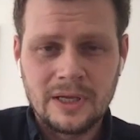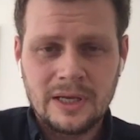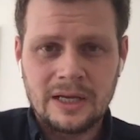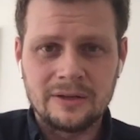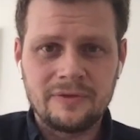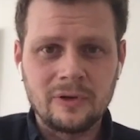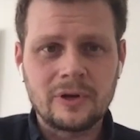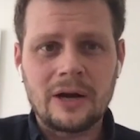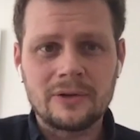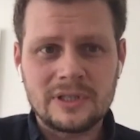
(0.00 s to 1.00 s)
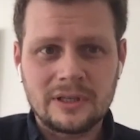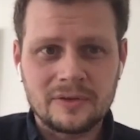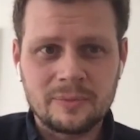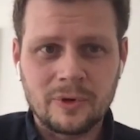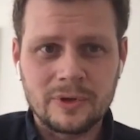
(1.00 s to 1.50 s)
And if you look outside of
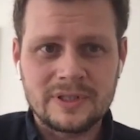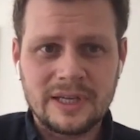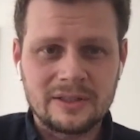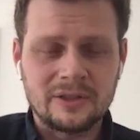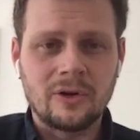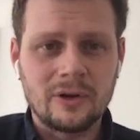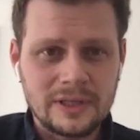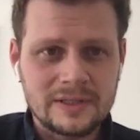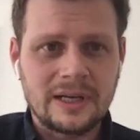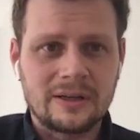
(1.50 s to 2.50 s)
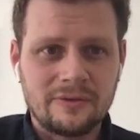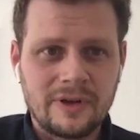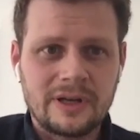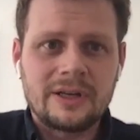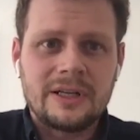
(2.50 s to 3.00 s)
sports tech, the Nordics are a
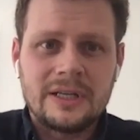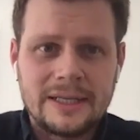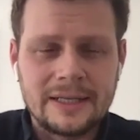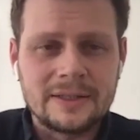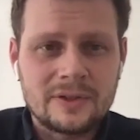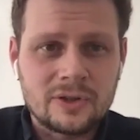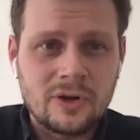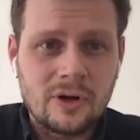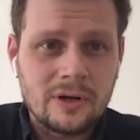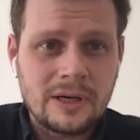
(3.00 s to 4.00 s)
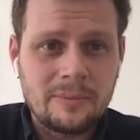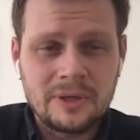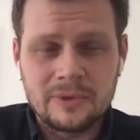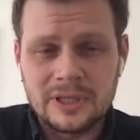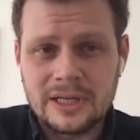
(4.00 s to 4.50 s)
very strong company
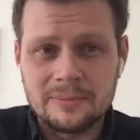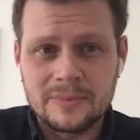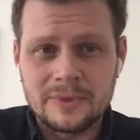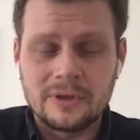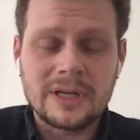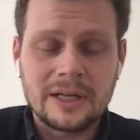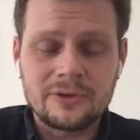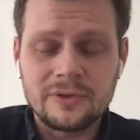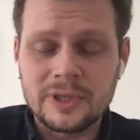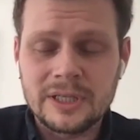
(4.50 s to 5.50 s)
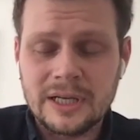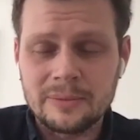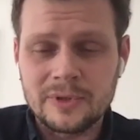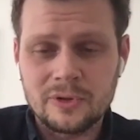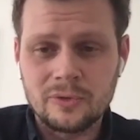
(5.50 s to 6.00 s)
when it comes, or country when it
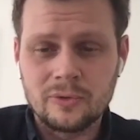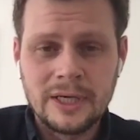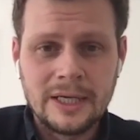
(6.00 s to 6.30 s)
comes to